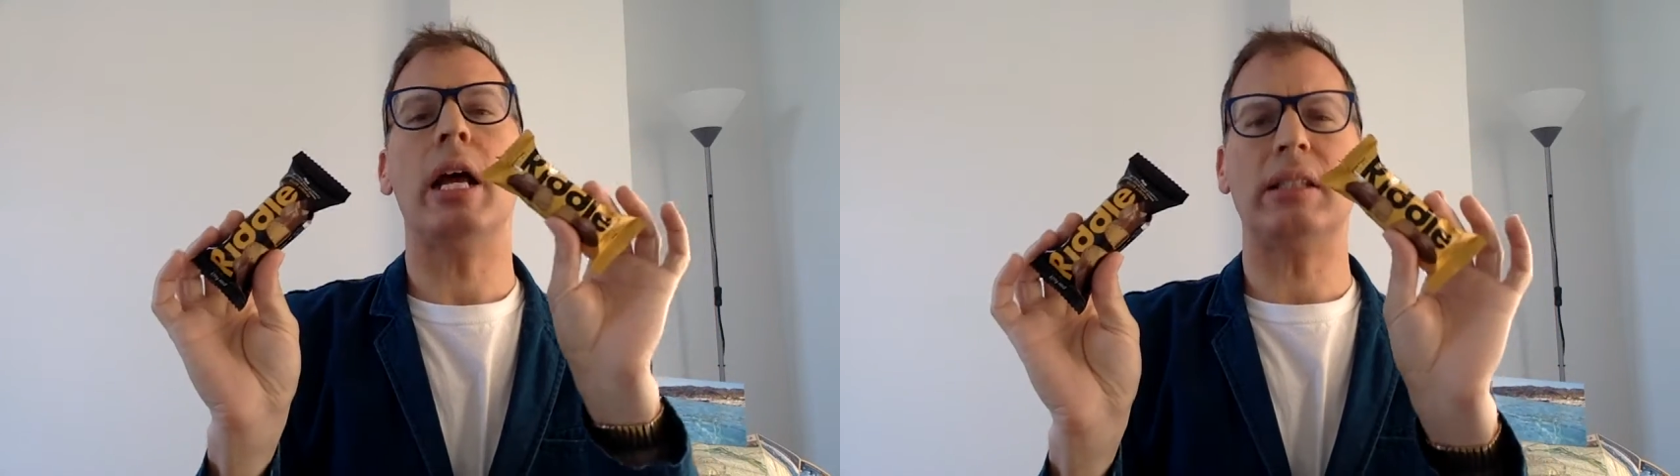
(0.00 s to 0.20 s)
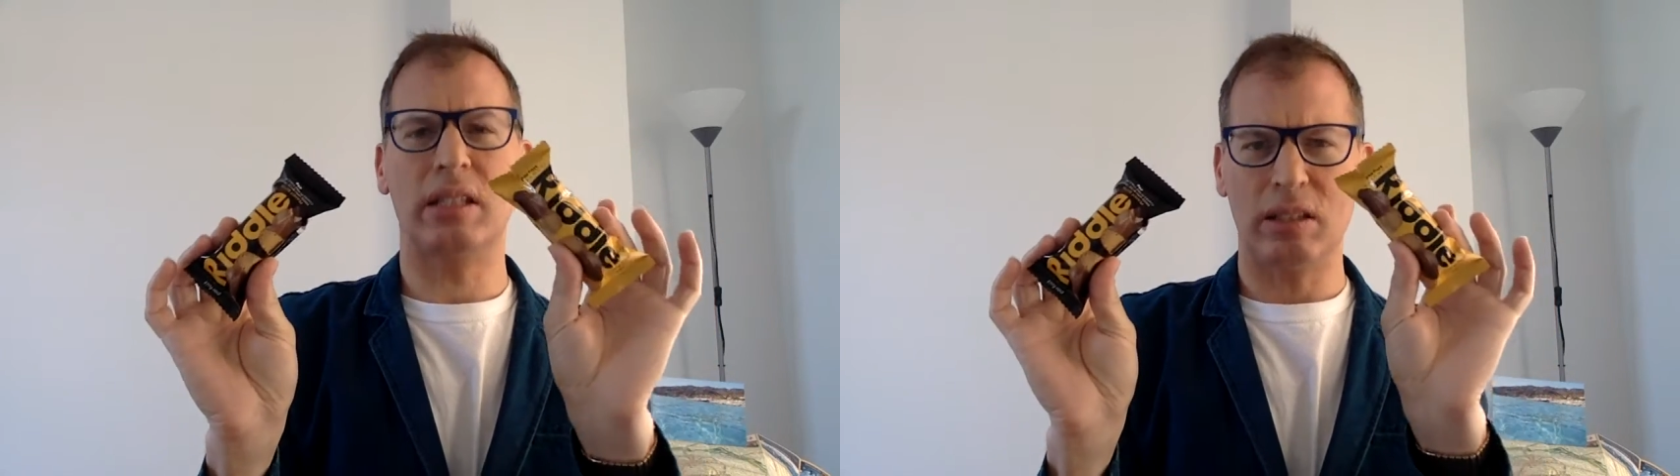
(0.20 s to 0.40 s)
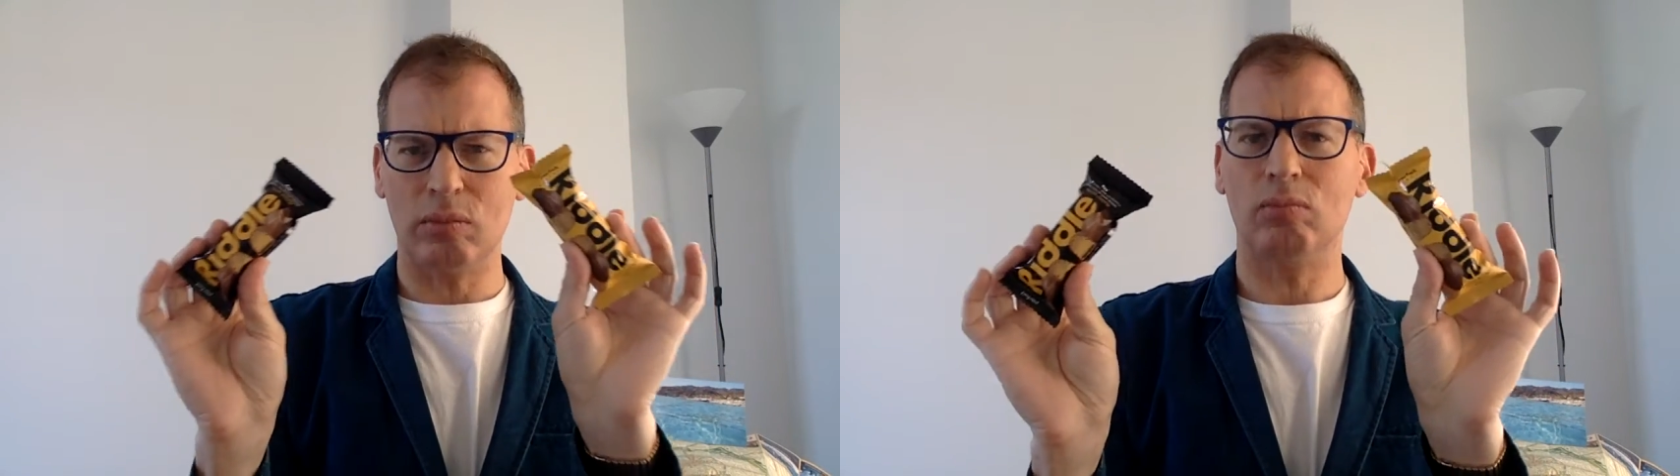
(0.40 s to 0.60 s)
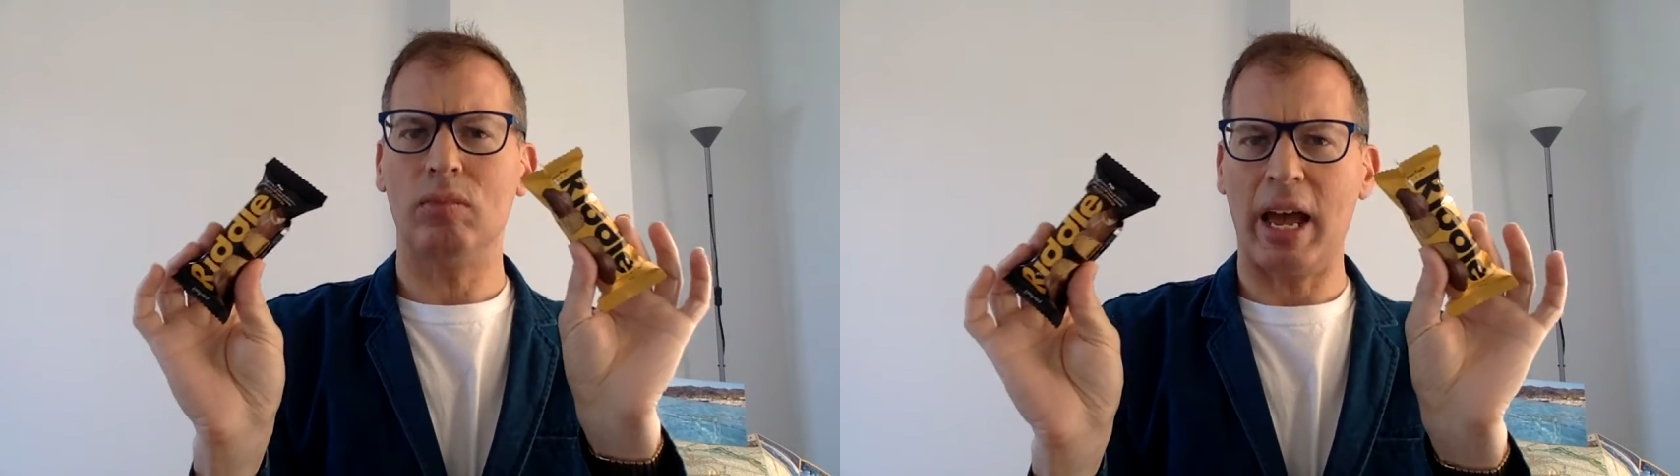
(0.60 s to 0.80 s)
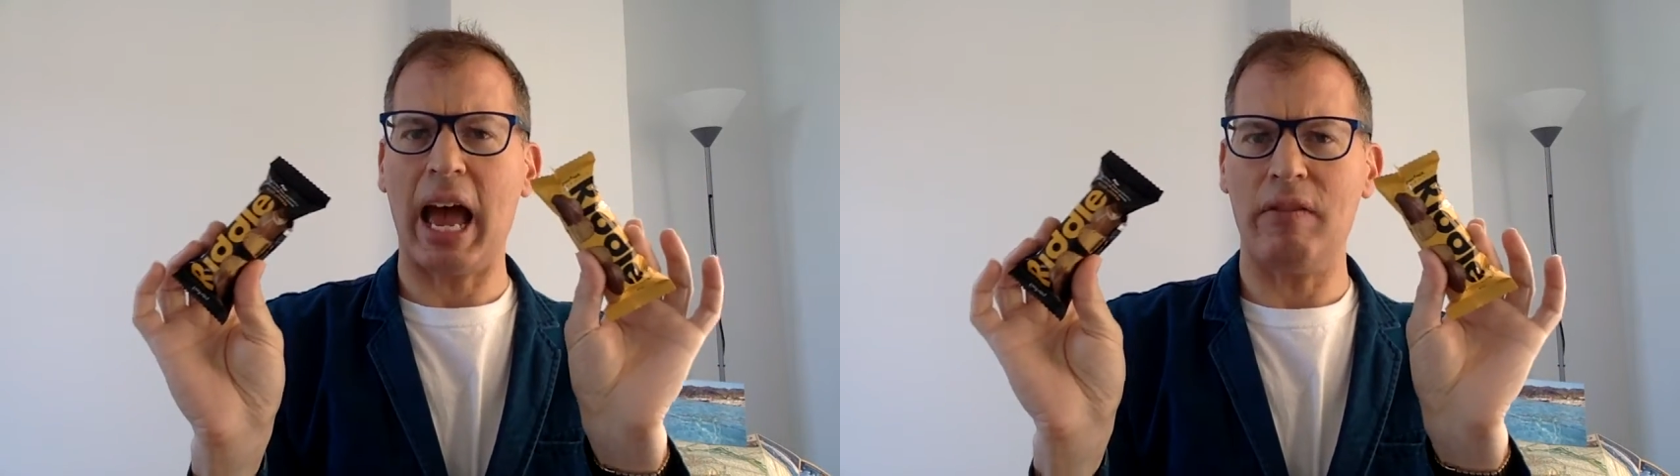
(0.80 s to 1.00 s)
Let's
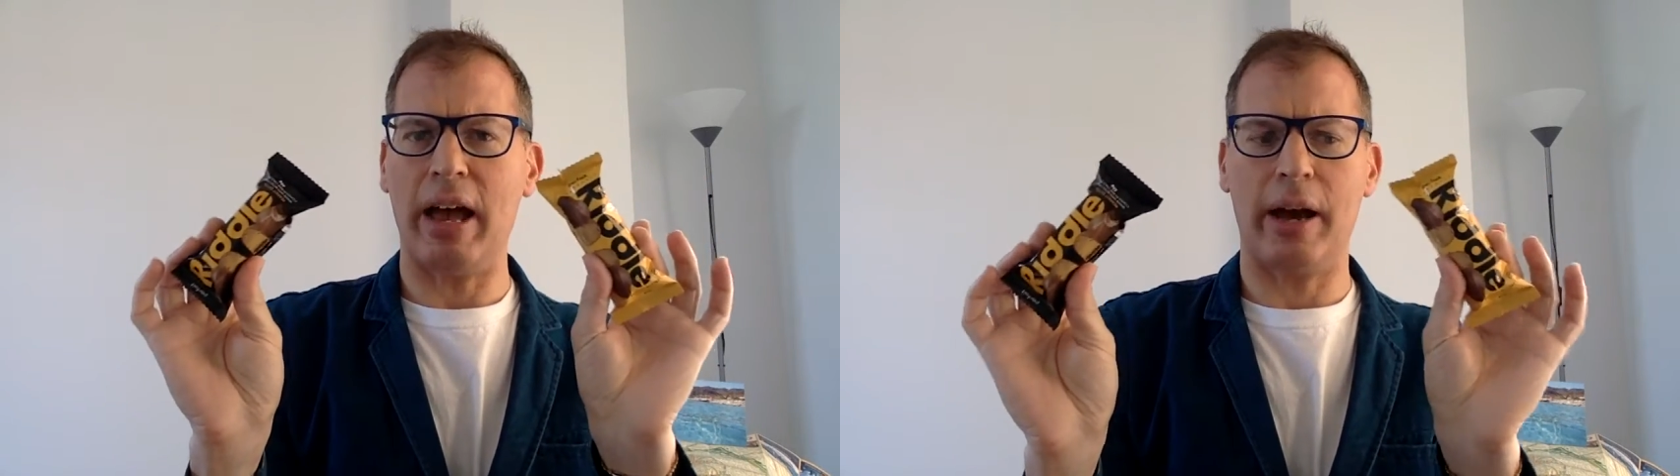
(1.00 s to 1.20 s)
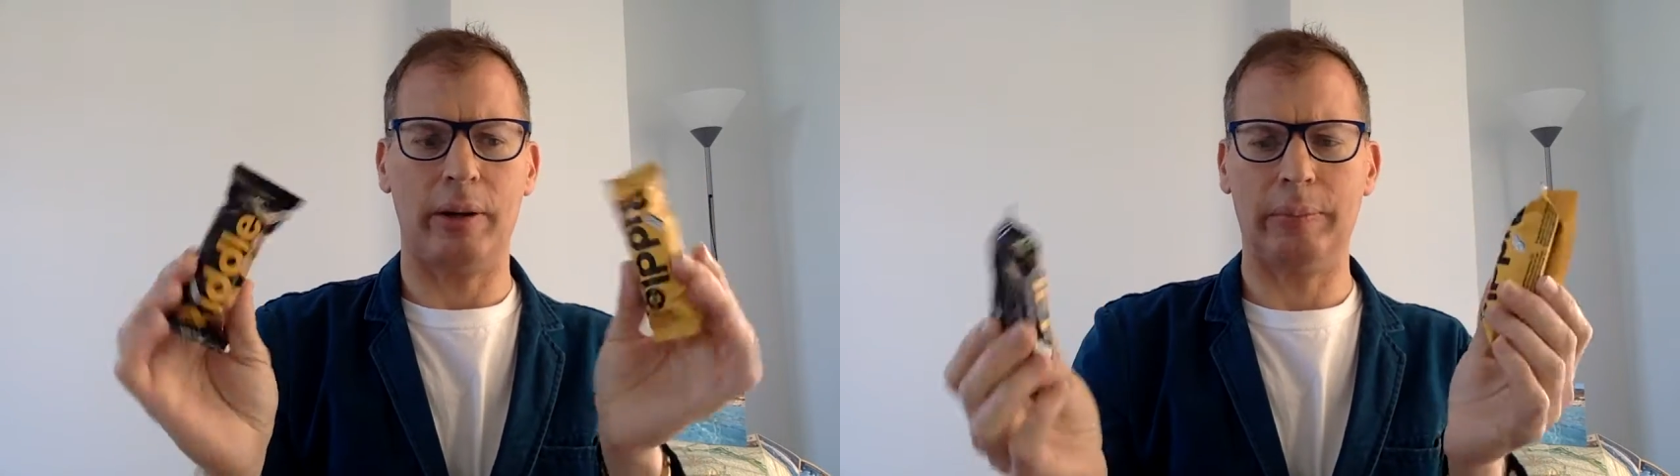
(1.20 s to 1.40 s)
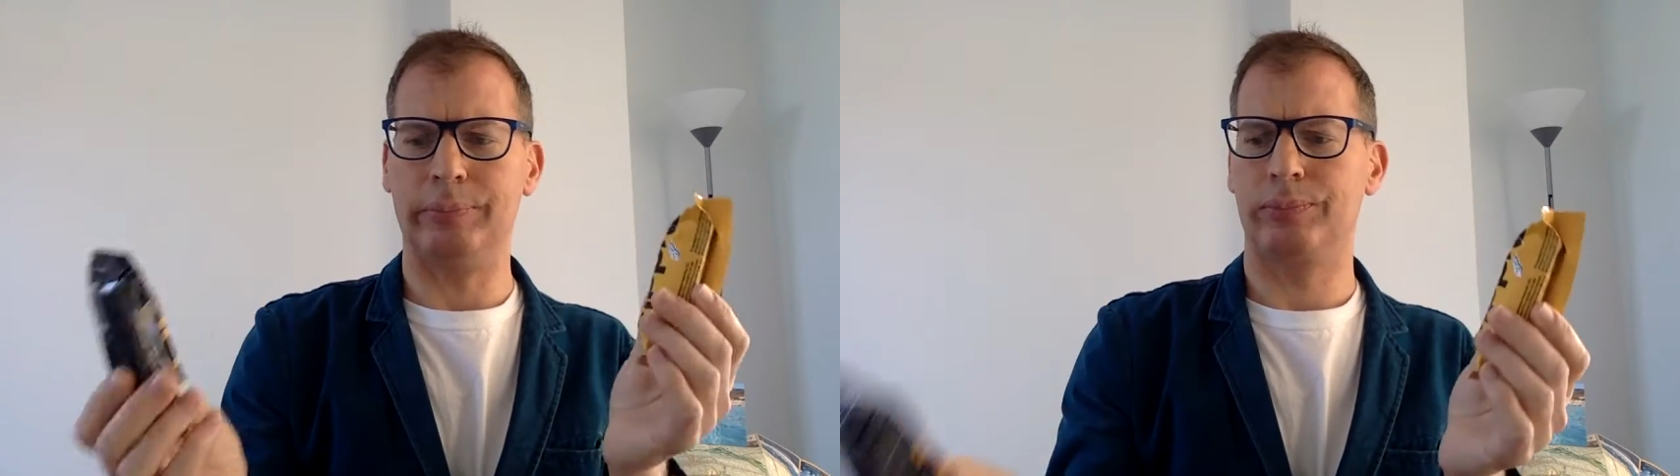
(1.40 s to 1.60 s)
have Adam.